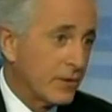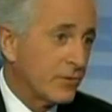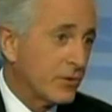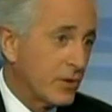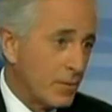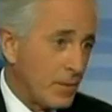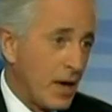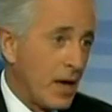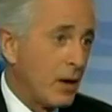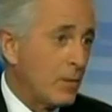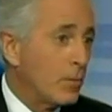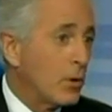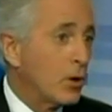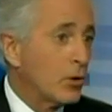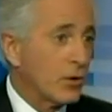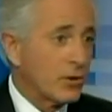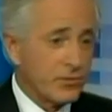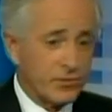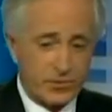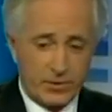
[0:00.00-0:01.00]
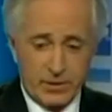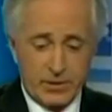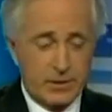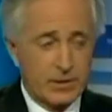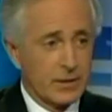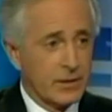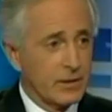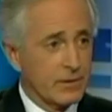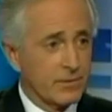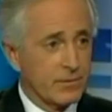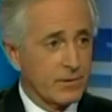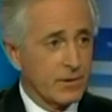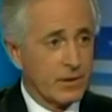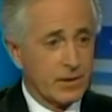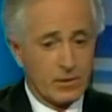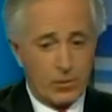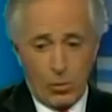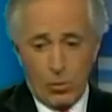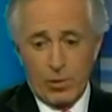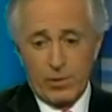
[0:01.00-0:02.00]
somehow bogusly. It's
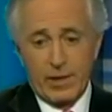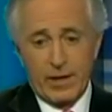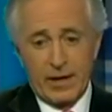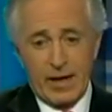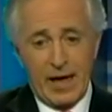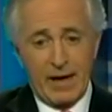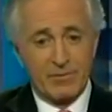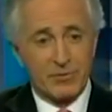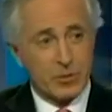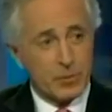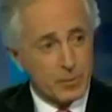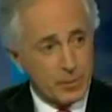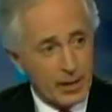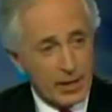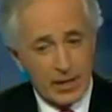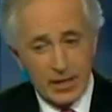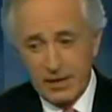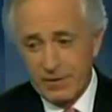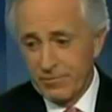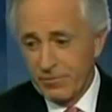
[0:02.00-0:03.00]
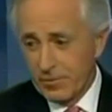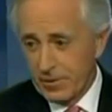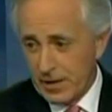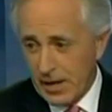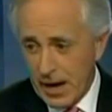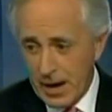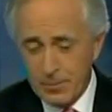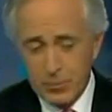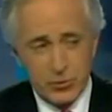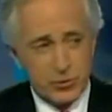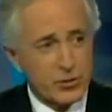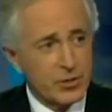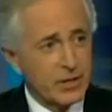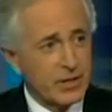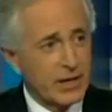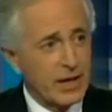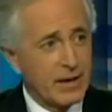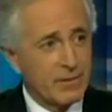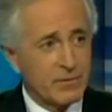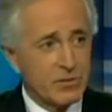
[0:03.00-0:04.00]
or they have to pay for the
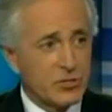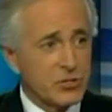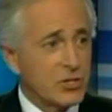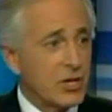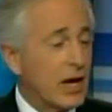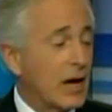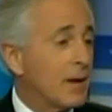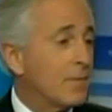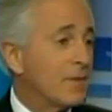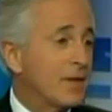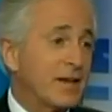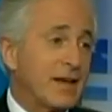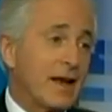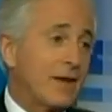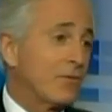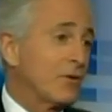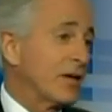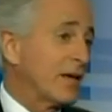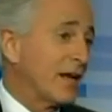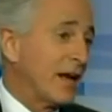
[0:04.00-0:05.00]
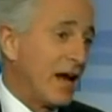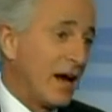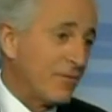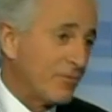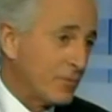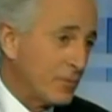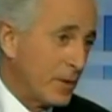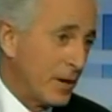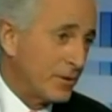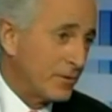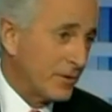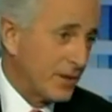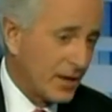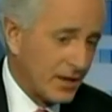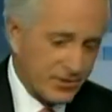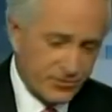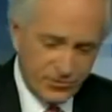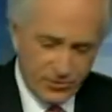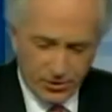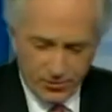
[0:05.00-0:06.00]
opportunity to have this job. They never get out from under
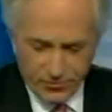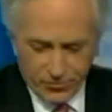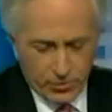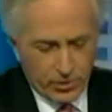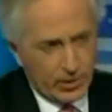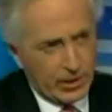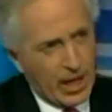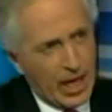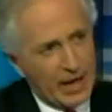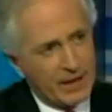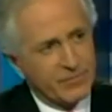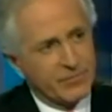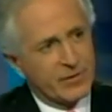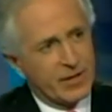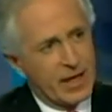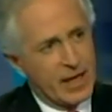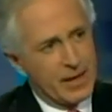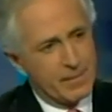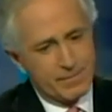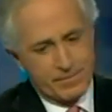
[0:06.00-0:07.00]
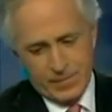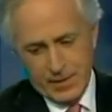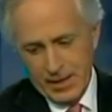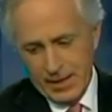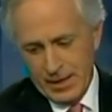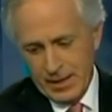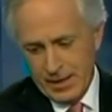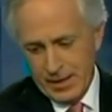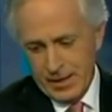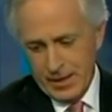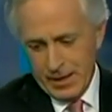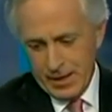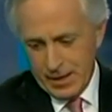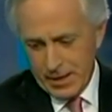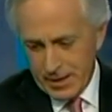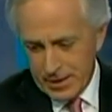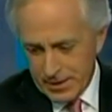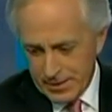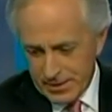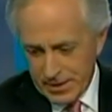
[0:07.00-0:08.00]
that. So for a lifetime,
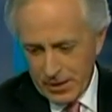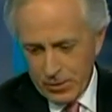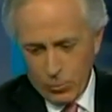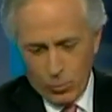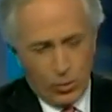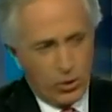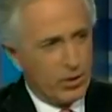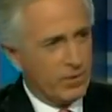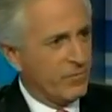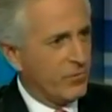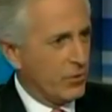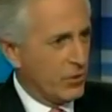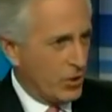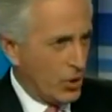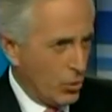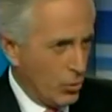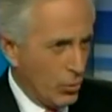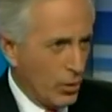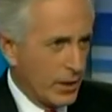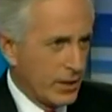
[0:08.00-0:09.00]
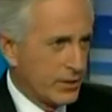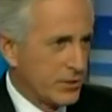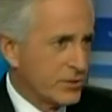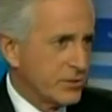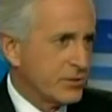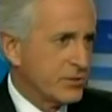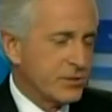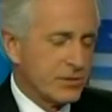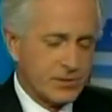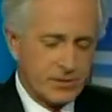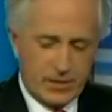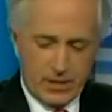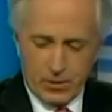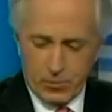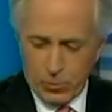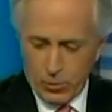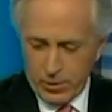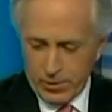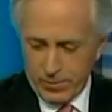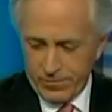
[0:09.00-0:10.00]
they work for no wages. They
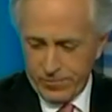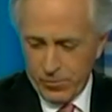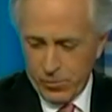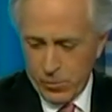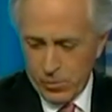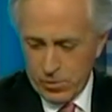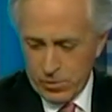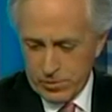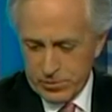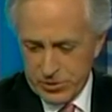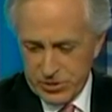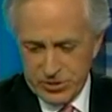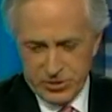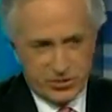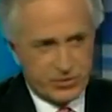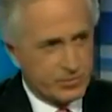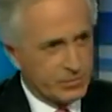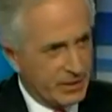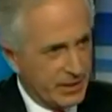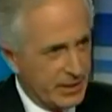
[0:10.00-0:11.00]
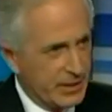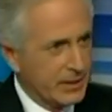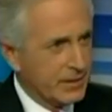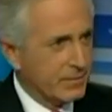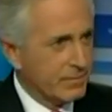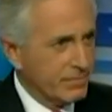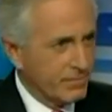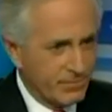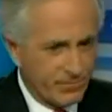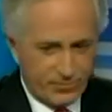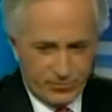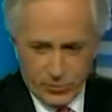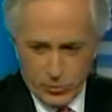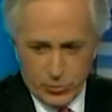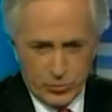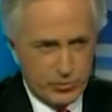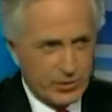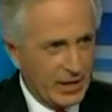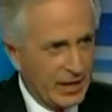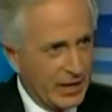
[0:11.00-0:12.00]
work for just getting
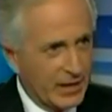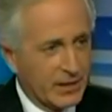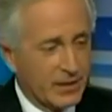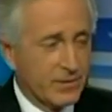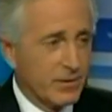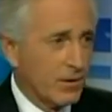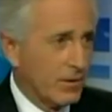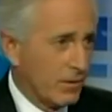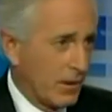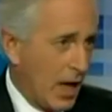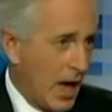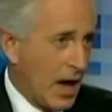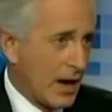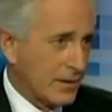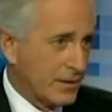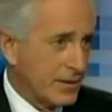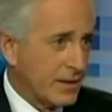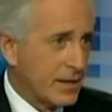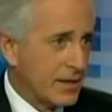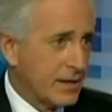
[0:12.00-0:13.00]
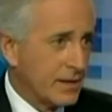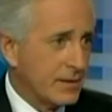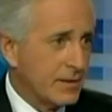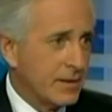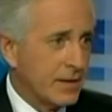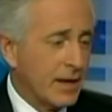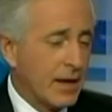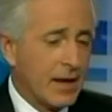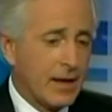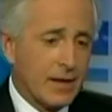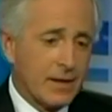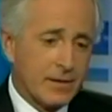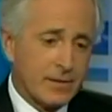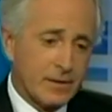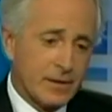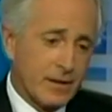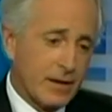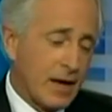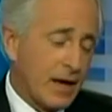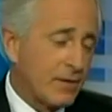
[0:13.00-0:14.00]
food daily. They're locked in and
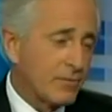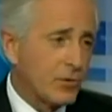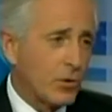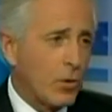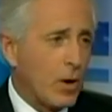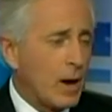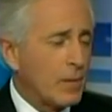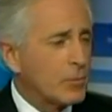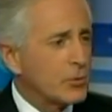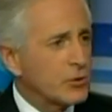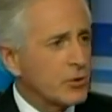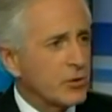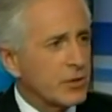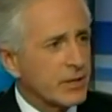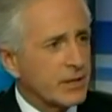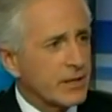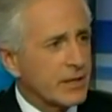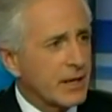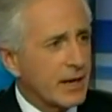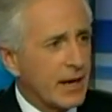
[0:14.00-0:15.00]
have no opportunity to get